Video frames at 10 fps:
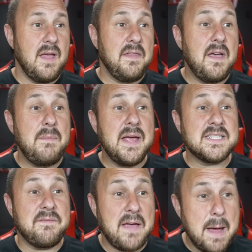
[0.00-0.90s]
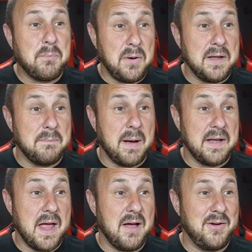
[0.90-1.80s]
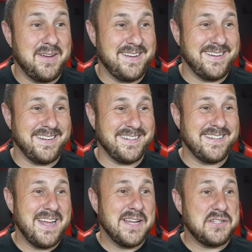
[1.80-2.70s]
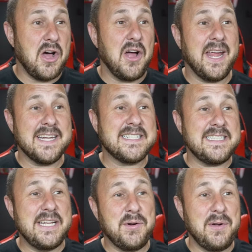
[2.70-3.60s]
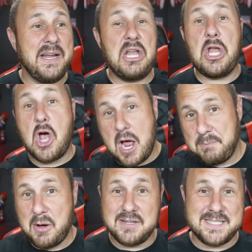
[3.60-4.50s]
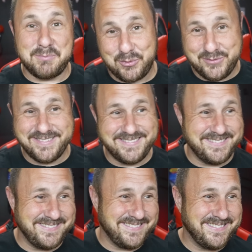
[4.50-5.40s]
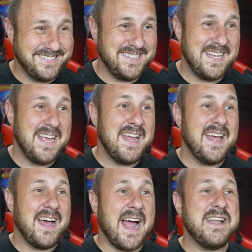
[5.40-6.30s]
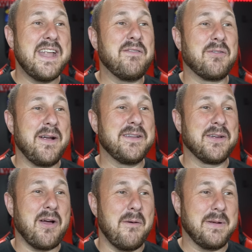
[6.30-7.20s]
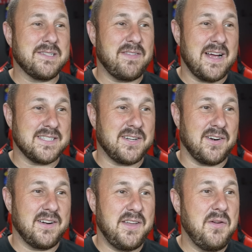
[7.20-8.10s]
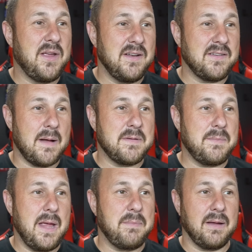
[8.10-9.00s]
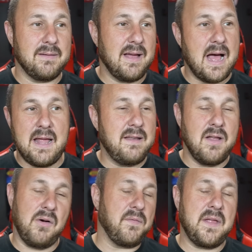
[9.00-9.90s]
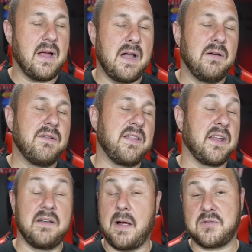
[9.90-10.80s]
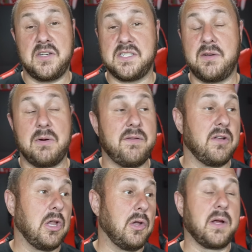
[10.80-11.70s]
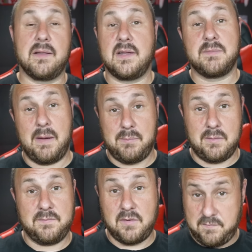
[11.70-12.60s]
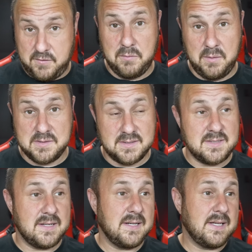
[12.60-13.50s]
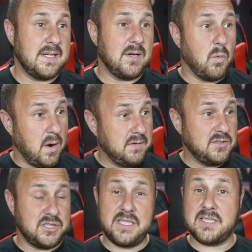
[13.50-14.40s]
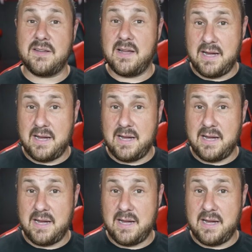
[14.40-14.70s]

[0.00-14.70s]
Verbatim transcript: Them eggs evaporated by now. Dog, it's literally not possible. I never ran to the comments faster. You can adopt a baby. I don't even think an adoption agency would even look at these people for a few reasons. One, she's